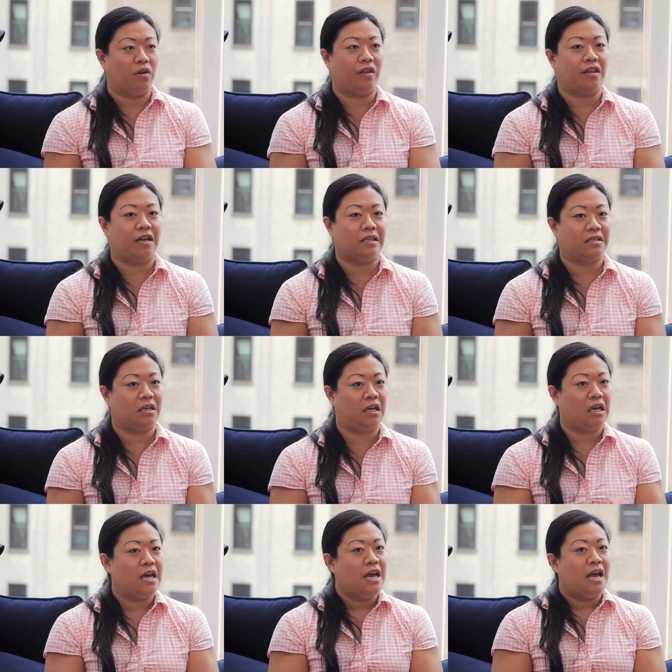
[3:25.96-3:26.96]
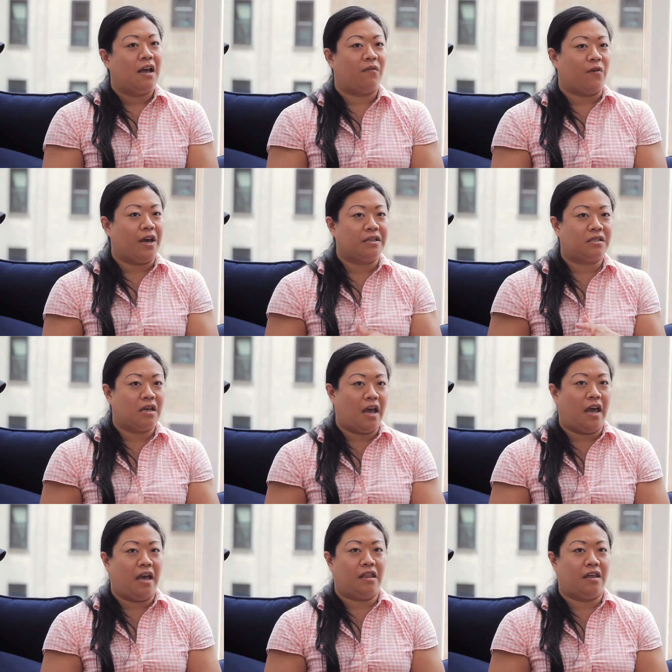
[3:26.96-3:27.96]
with that it's like, if I
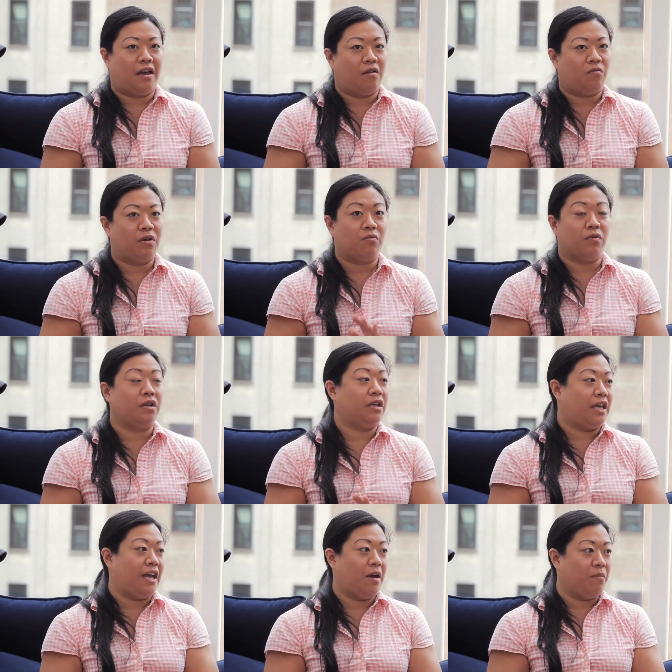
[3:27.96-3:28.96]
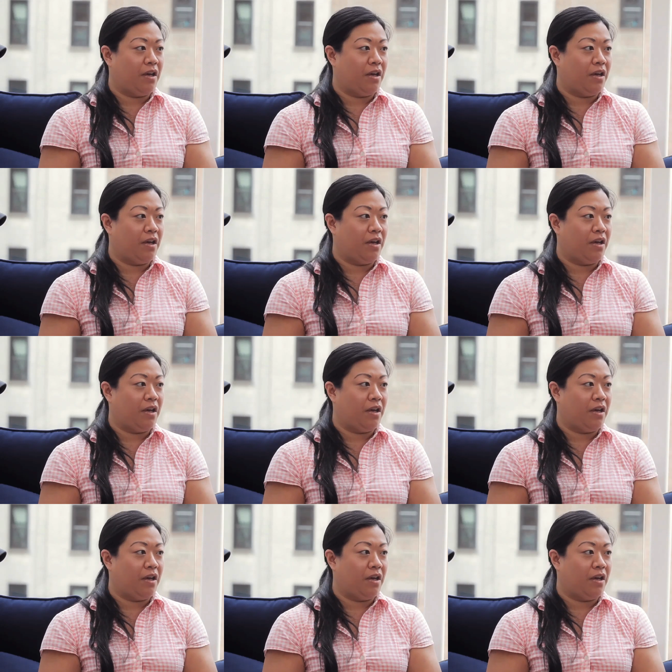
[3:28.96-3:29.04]
say that we really can't